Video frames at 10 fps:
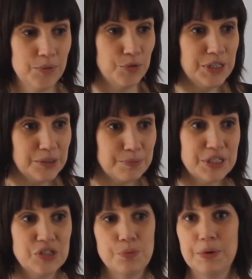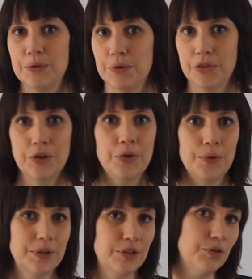really participate with
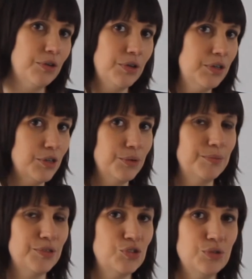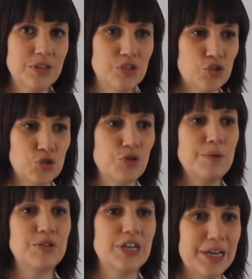you, and you can almost do this
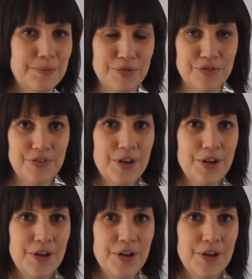scrum type of